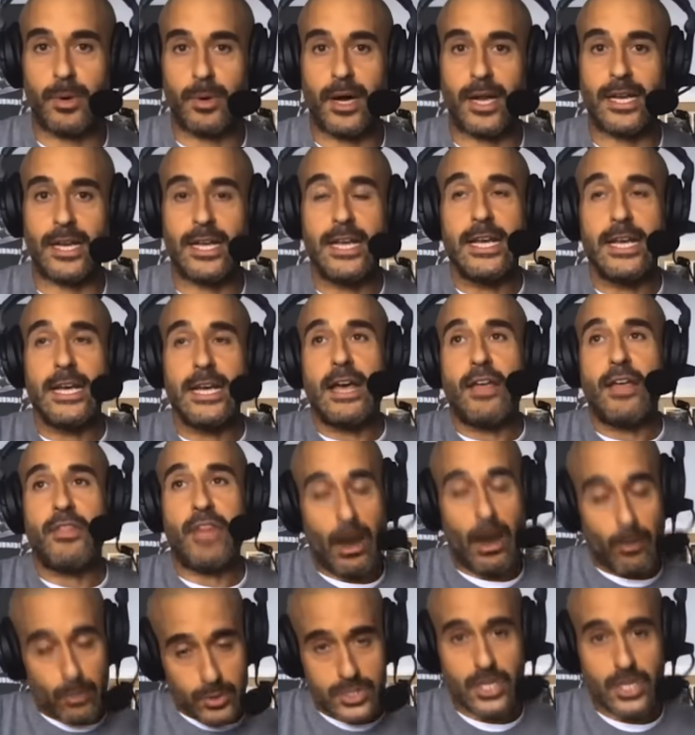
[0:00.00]
But
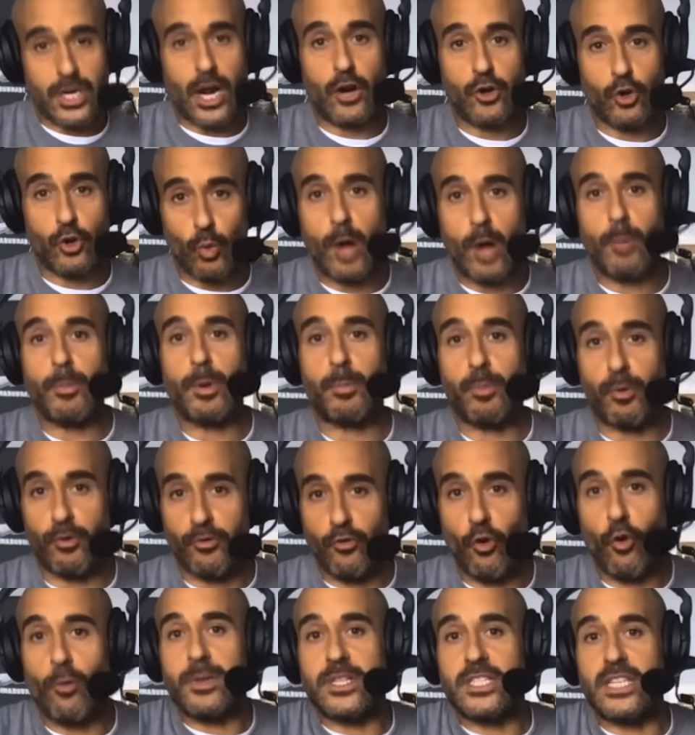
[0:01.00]
that was an underwhelming
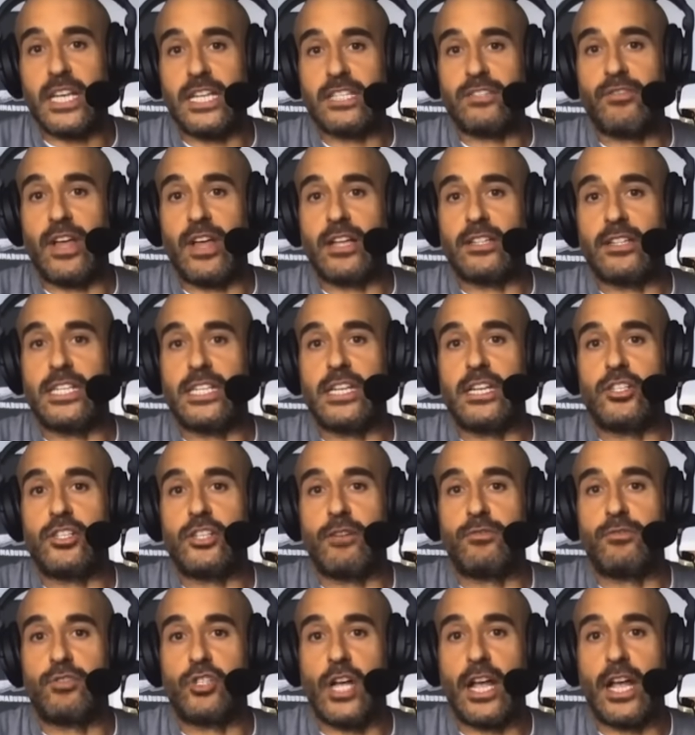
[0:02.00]
performance against Valentina
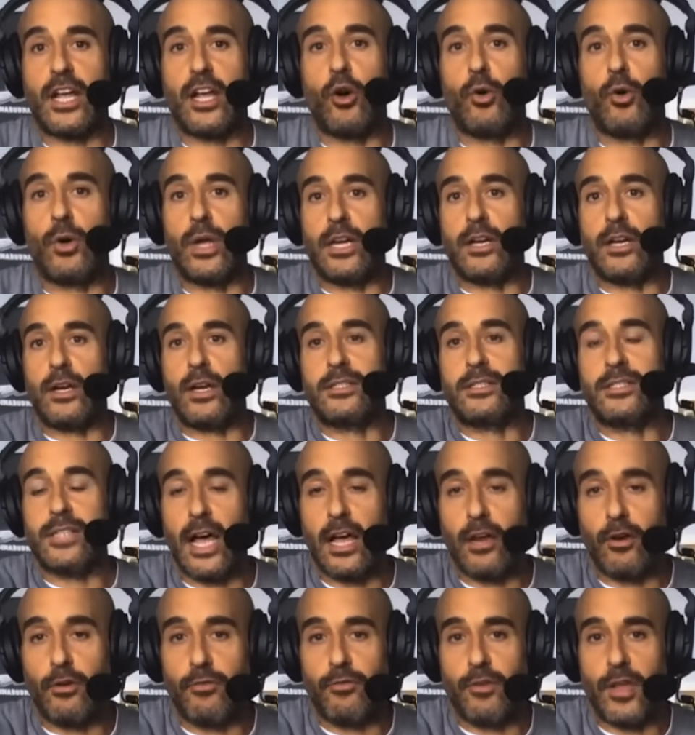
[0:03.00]
Shevchenko in a
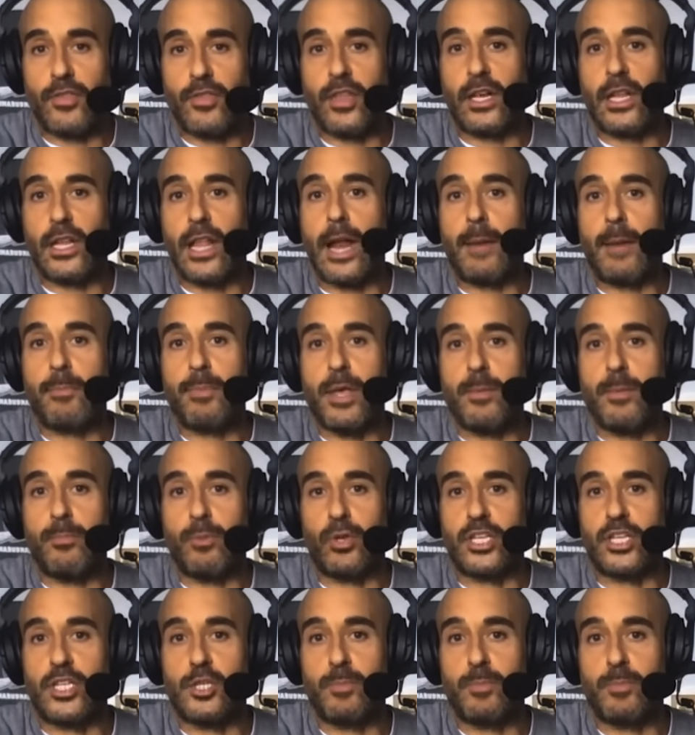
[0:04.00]
title fight that a lot of people